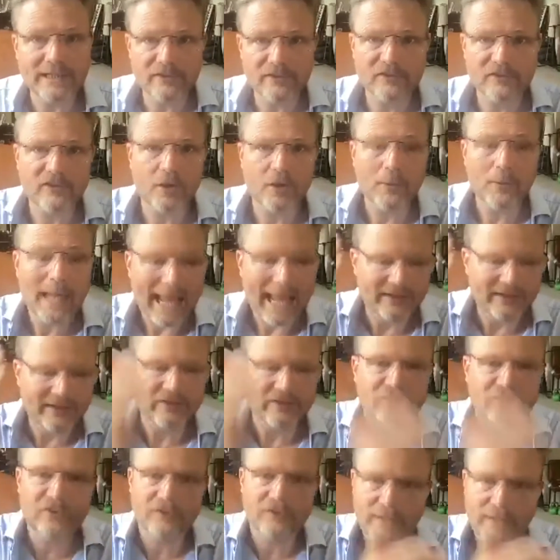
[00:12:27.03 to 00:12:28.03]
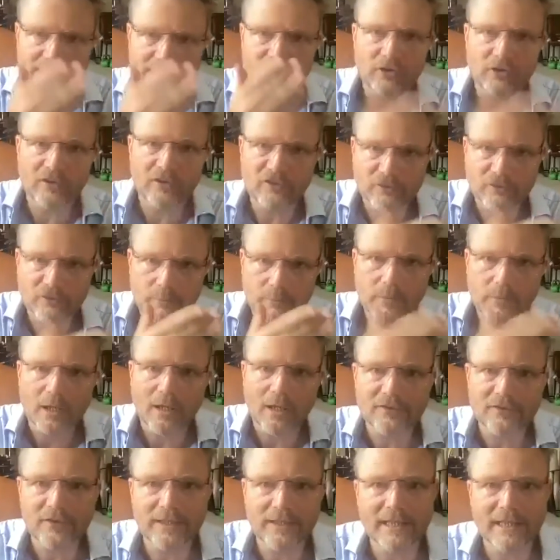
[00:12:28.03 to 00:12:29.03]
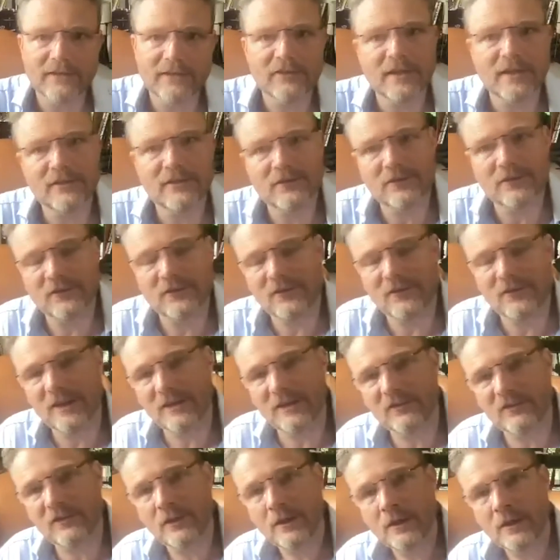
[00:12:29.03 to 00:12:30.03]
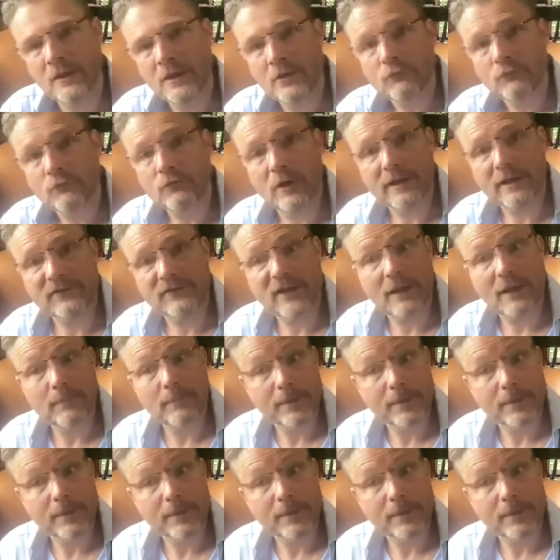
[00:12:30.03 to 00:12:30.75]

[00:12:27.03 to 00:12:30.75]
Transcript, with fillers: So hence they're just cutting their sentences right down.